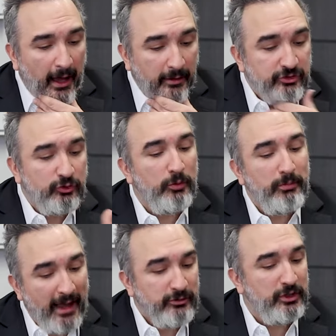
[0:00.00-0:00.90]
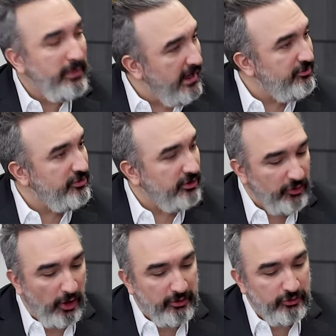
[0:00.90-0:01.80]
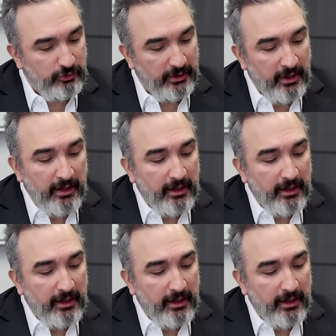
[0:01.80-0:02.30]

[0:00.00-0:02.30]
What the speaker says: just going back to the benefits of a garden suite,